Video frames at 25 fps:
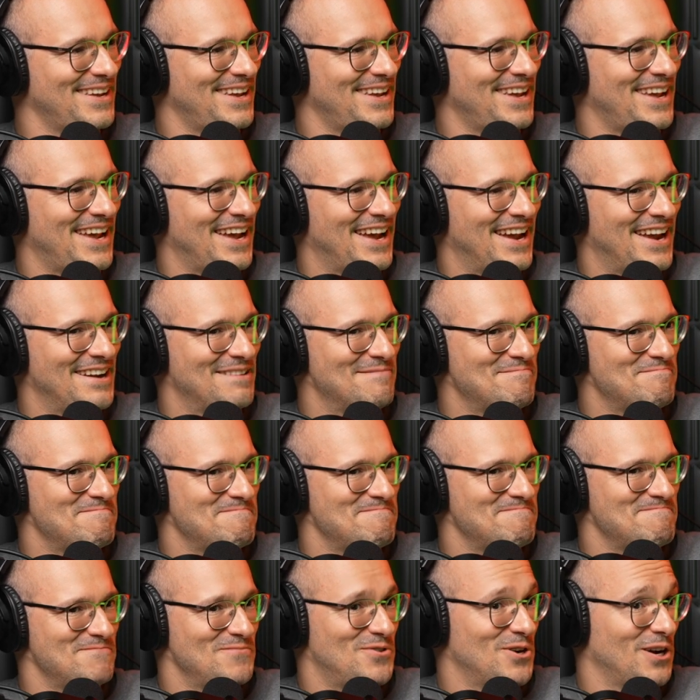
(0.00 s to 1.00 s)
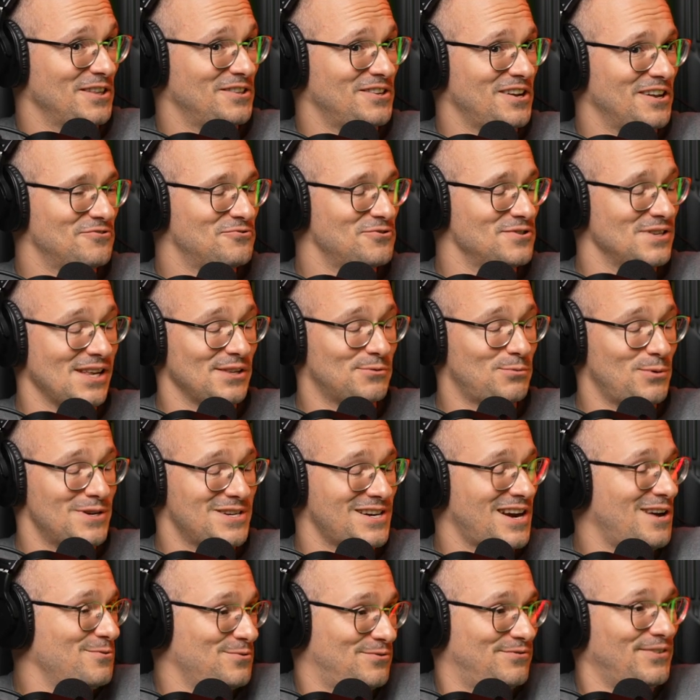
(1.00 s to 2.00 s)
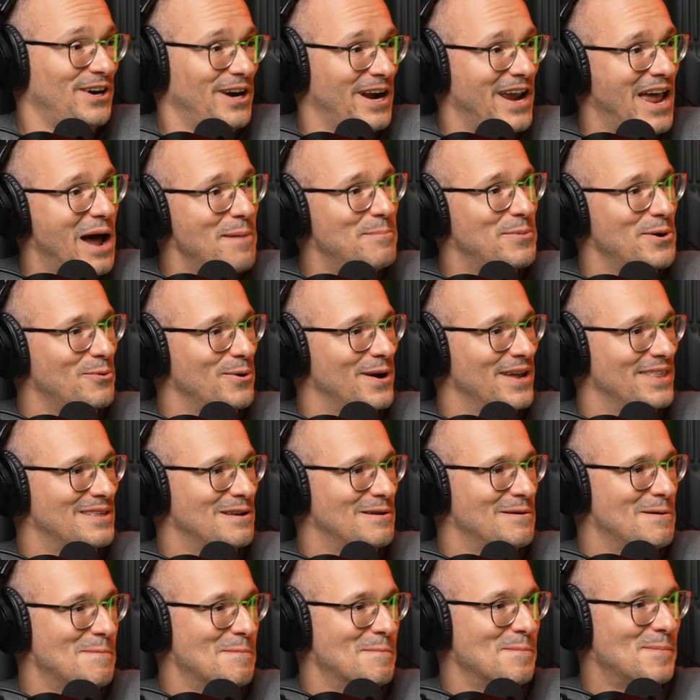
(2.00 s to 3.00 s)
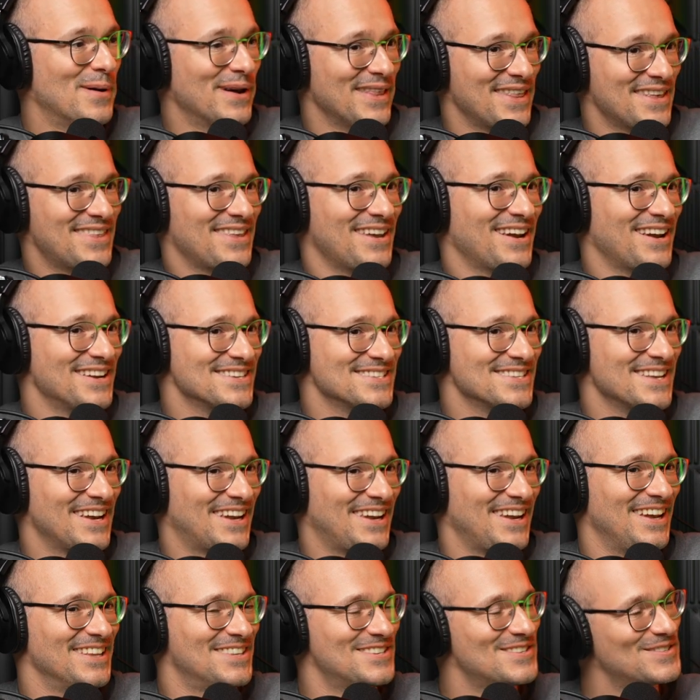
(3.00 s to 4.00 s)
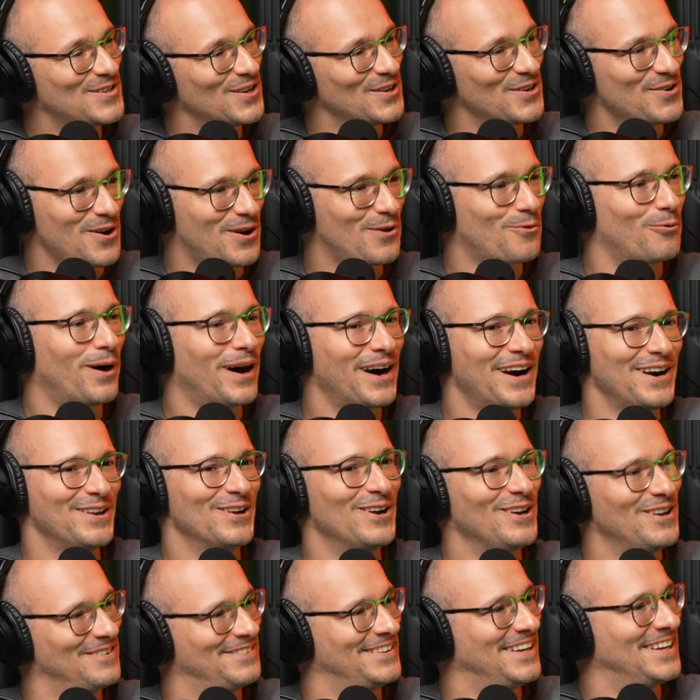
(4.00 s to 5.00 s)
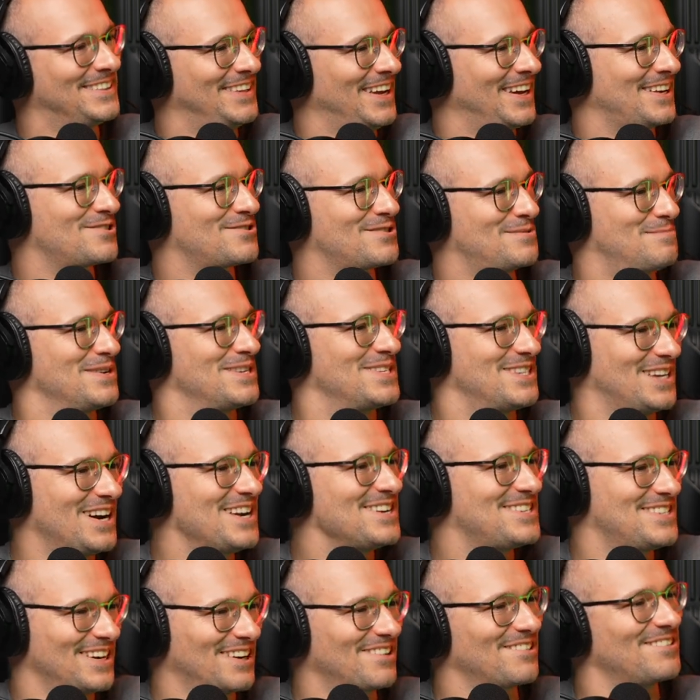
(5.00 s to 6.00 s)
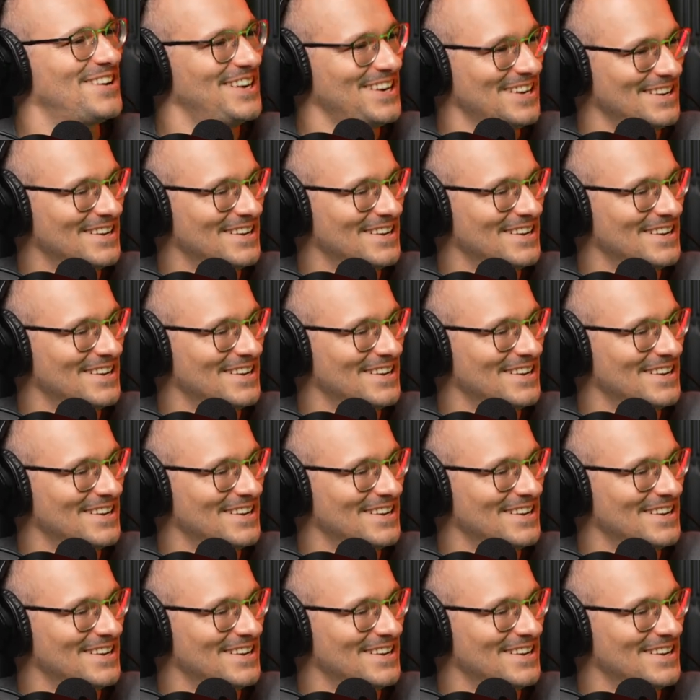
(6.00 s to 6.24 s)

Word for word: Right. And got the end result, which I was very happy with but the thing is like it still required all of that extra massaging correct. right